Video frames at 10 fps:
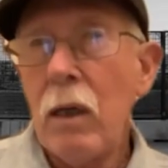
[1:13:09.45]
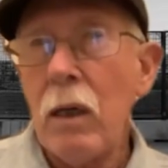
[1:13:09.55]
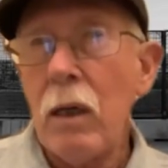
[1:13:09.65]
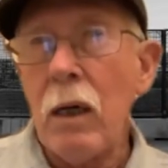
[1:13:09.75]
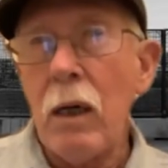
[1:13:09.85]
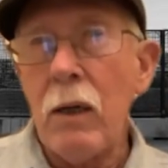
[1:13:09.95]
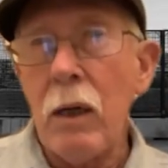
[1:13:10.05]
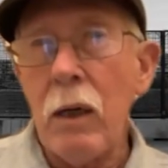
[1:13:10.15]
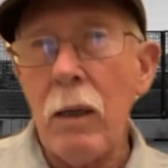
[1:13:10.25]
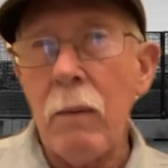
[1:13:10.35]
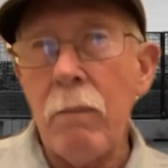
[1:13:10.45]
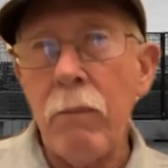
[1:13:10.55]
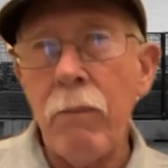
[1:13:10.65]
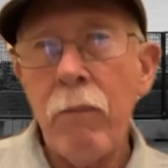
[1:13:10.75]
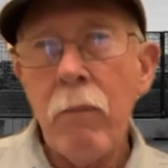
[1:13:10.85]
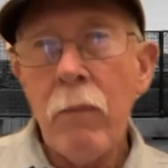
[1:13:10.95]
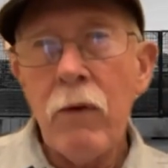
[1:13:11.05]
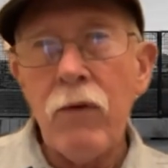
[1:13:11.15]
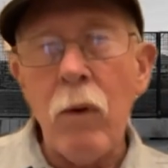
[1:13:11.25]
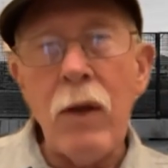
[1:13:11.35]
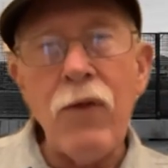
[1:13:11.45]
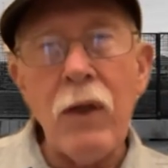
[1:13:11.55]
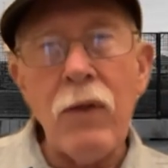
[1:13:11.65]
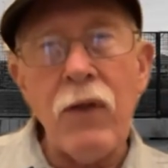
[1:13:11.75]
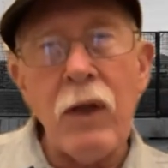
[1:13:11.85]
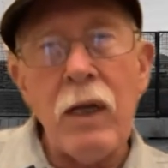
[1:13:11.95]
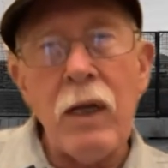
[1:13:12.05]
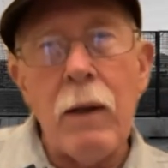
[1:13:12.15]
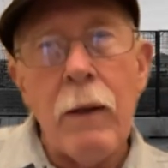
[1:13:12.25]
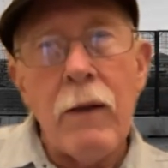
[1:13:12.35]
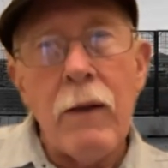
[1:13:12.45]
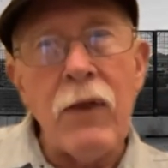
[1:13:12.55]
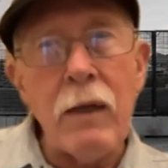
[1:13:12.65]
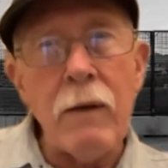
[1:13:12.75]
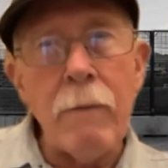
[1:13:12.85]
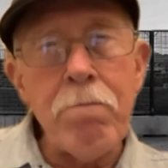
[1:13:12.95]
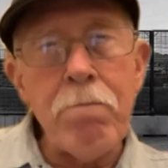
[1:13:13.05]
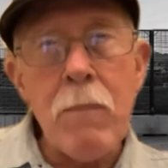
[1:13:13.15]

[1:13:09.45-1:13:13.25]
And um, so I think that that